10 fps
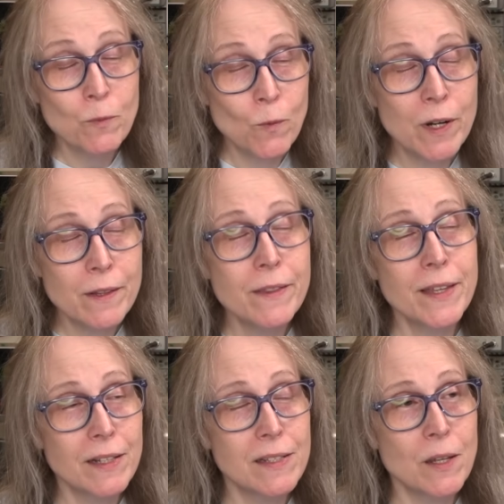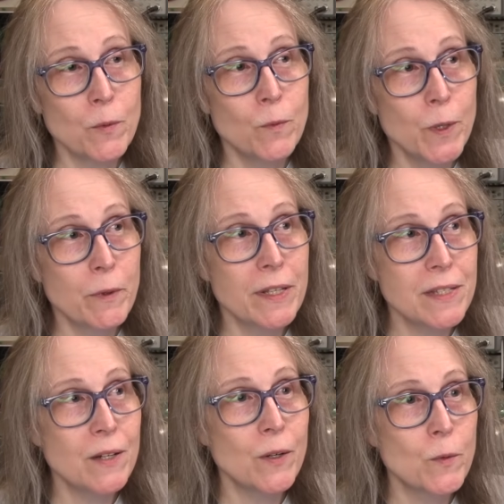one of the things that we were
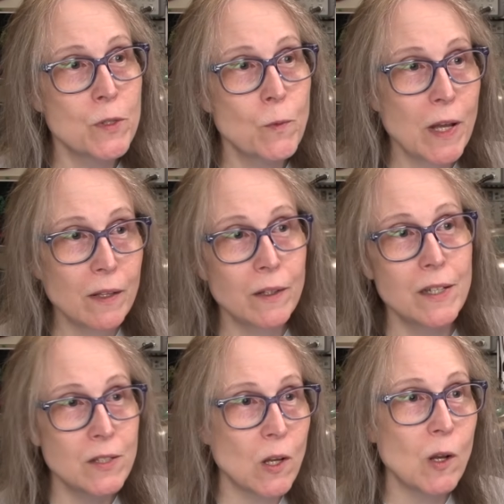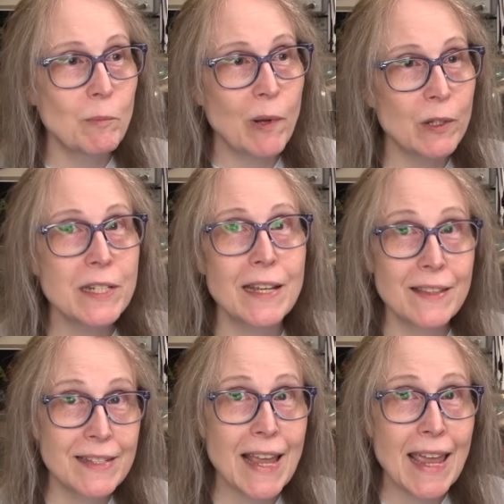considering was, well, is all ball chain
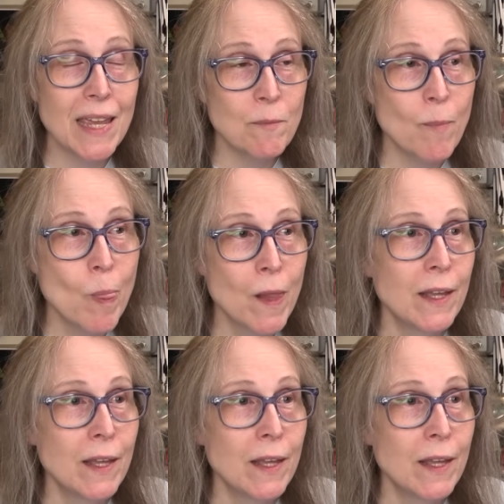the same?